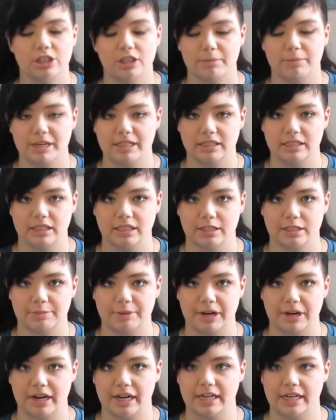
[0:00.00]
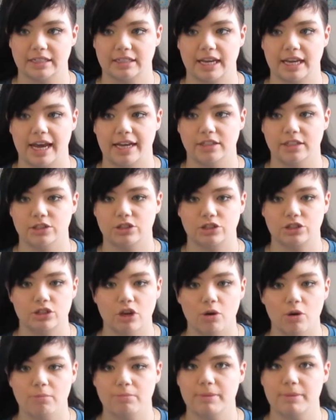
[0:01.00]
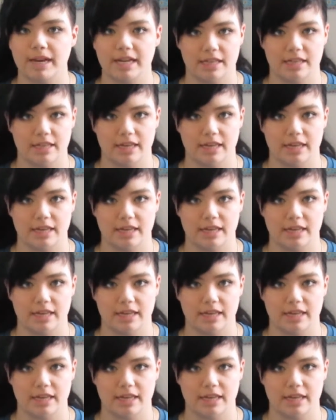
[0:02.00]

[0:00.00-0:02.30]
an amazing experience and so many